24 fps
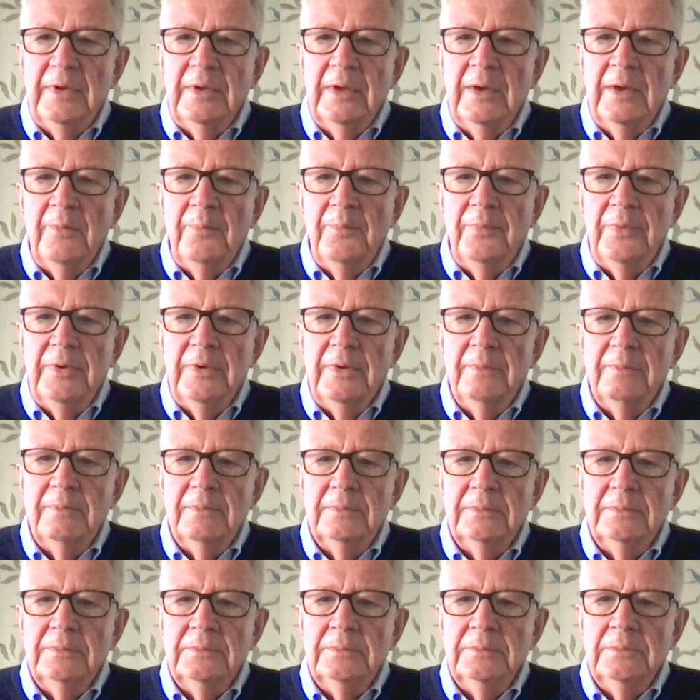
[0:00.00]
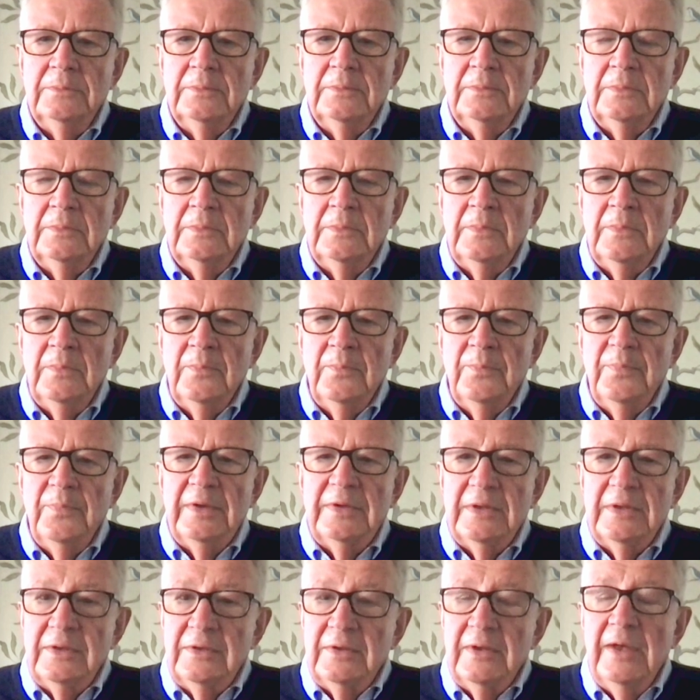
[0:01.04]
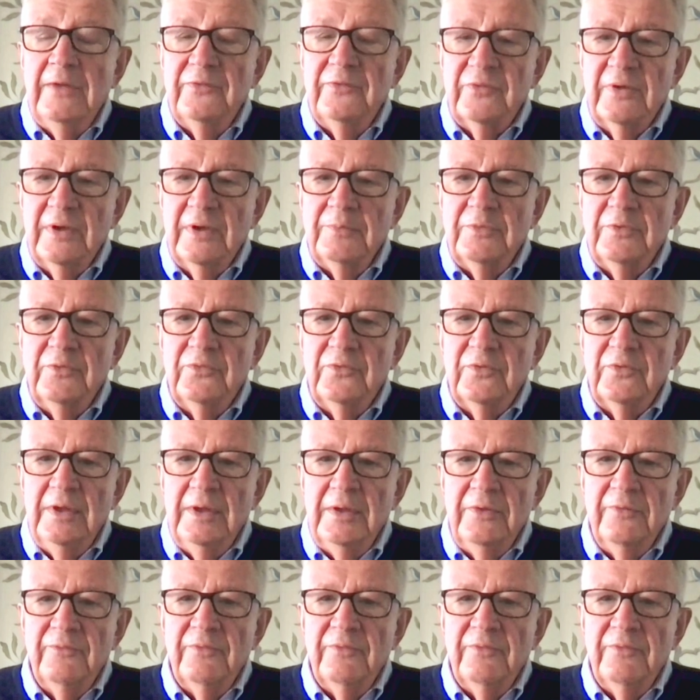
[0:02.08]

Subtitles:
might happen. But it has come to stay.